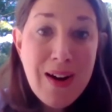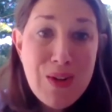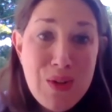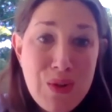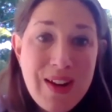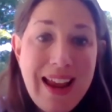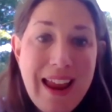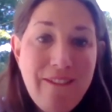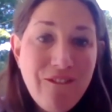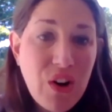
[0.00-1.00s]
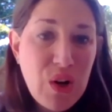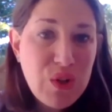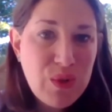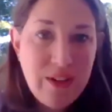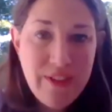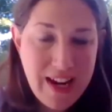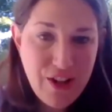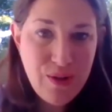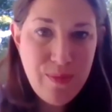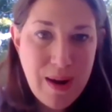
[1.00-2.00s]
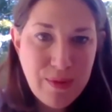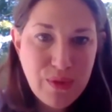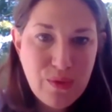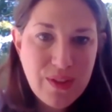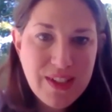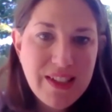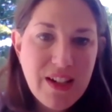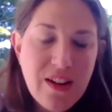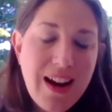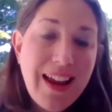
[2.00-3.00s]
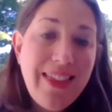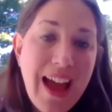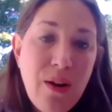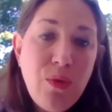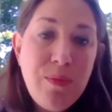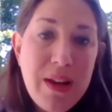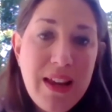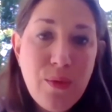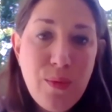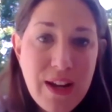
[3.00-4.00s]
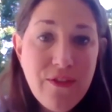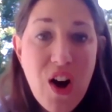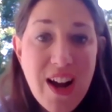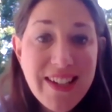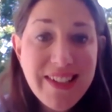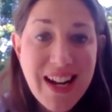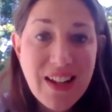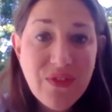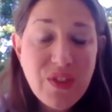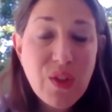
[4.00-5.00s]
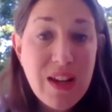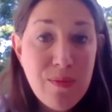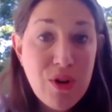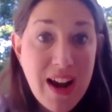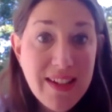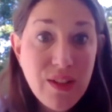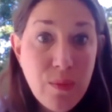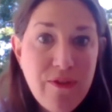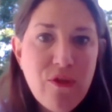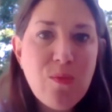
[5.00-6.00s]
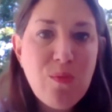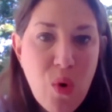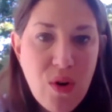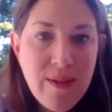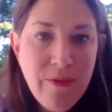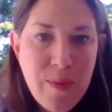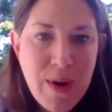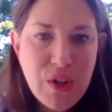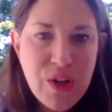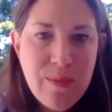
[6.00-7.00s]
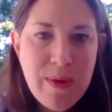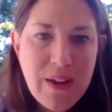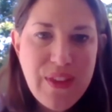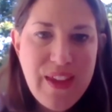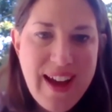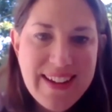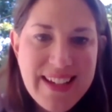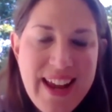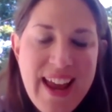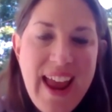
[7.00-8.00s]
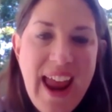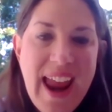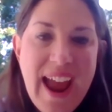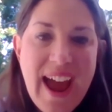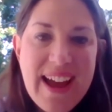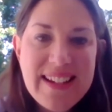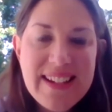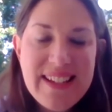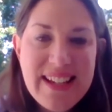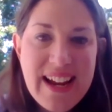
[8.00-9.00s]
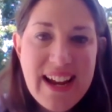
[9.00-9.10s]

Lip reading: are doing a virtual Vacation Bible School this year, and that will be the week of August 10th. So keep your eyes open for more information about that. And